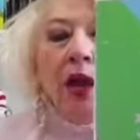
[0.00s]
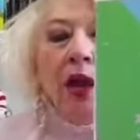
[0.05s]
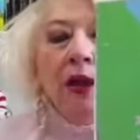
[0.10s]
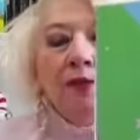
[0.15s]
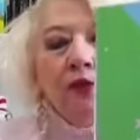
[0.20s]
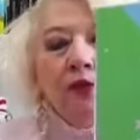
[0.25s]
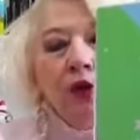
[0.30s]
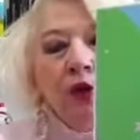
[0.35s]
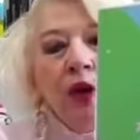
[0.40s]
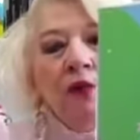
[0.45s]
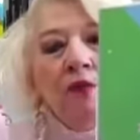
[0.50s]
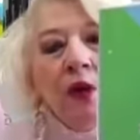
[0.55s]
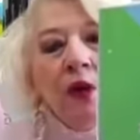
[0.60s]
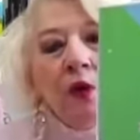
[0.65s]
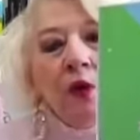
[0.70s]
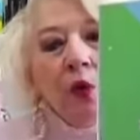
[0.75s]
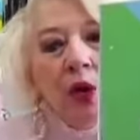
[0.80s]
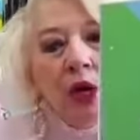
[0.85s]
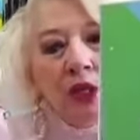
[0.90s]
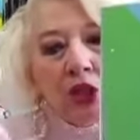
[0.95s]
And if you have a
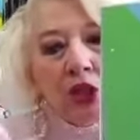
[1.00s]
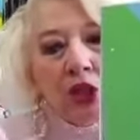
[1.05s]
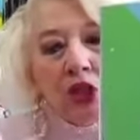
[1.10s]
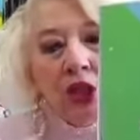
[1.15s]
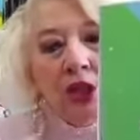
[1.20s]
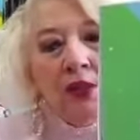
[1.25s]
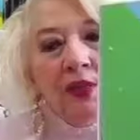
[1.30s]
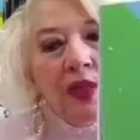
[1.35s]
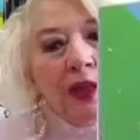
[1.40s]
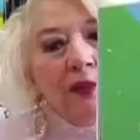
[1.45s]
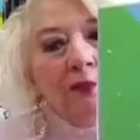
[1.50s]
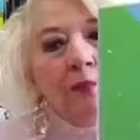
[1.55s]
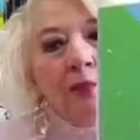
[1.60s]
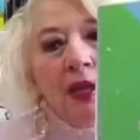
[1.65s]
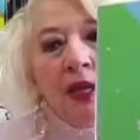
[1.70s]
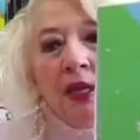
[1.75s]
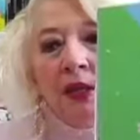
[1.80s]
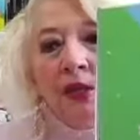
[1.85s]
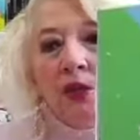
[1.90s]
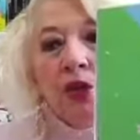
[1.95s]
question, that
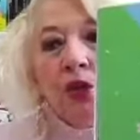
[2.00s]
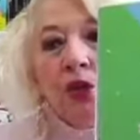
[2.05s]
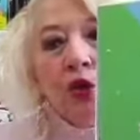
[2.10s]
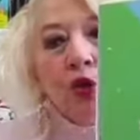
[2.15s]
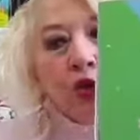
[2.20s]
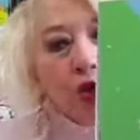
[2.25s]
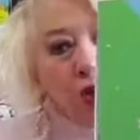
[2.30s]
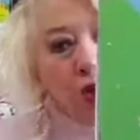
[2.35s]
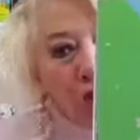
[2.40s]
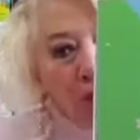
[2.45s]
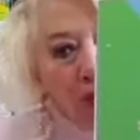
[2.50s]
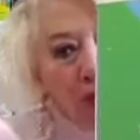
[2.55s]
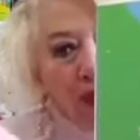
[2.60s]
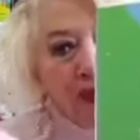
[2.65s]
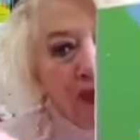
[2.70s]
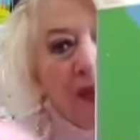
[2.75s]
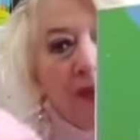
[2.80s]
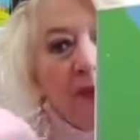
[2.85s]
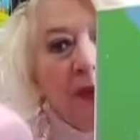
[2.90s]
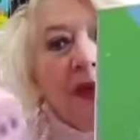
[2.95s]
means you're
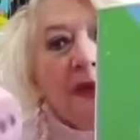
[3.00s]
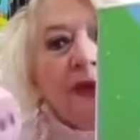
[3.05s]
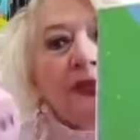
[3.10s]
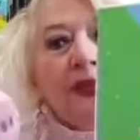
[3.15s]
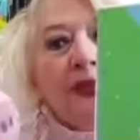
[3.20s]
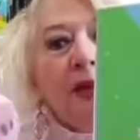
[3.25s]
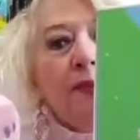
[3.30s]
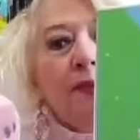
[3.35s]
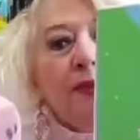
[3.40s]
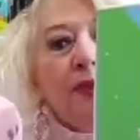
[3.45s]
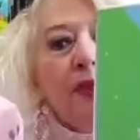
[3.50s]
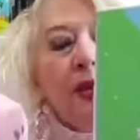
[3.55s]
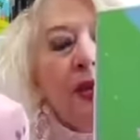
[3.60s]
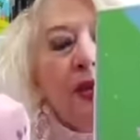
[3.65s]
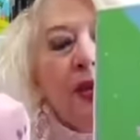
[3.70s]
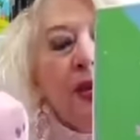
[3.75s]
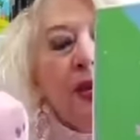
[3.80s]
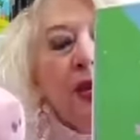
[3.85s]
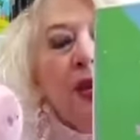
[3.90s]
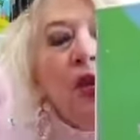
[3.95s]
curious about
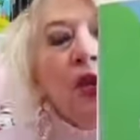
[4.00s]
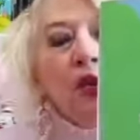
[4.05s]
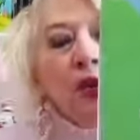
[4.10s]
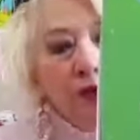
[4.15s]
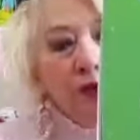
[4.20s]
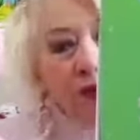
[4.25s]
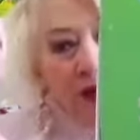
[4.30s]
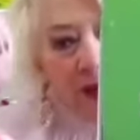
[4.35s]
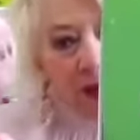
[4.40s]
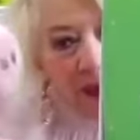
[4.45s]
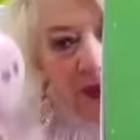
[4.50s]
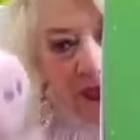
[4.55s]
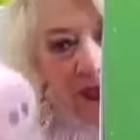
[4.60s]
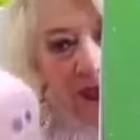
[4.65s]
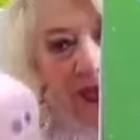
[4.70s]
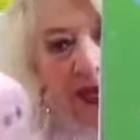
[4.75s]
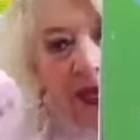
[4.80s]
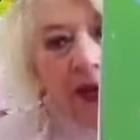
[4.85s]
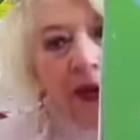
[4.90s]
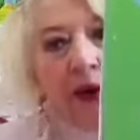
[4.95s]
something. You're very
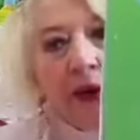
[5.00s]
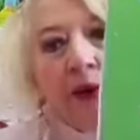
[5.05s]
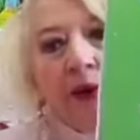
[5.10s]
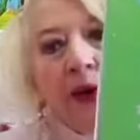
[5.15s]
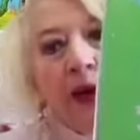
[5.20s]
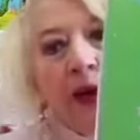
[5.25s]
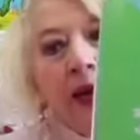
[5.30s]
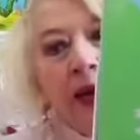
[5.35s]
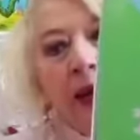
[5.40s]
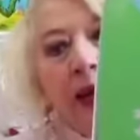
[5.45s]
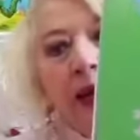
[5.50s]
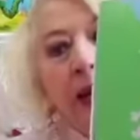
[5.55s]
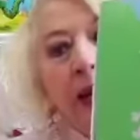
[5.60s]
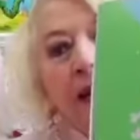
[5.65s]
caring.